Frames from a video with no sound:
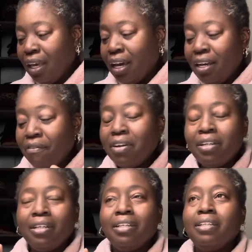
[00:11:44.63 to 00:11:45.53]
I
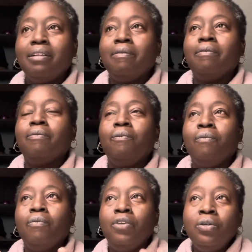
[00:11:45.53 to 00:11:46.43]
never
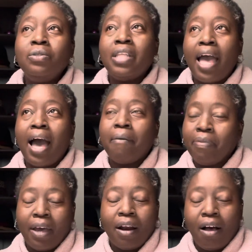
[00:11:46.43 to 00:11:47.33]
used the app
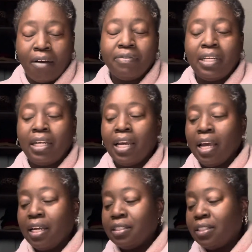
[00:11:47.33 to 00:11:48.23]
that often.
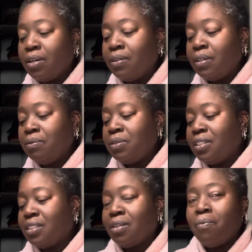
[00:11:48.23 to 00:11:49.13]
And so it was
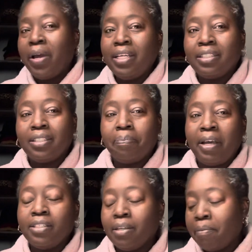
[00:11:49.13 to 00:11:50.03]
just a waste of
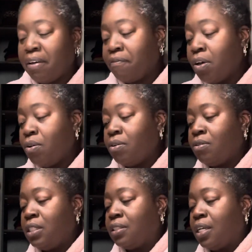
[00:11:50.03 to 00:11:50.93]
space on my
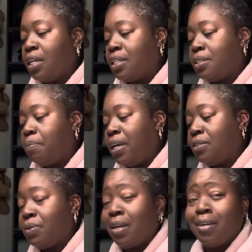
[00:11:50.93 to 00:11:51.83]
phone. It's taking a
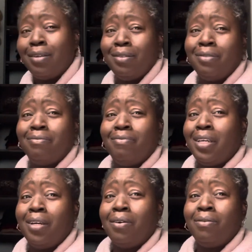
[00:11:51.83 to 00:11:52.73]
space where I can use
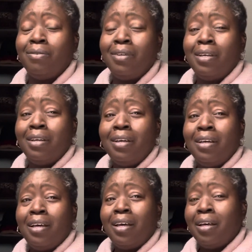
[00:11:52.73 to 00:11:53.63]
video
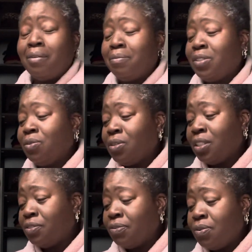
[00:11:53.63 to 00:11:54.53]

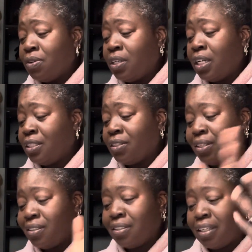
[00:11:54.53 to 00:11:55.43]
storage for. And so
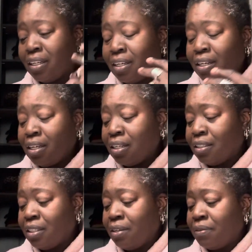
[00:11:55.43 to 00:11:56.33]
I was like,
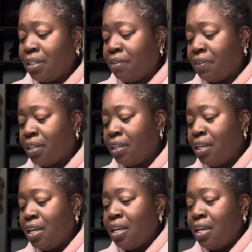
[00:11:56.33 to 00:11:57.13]
get rid of it.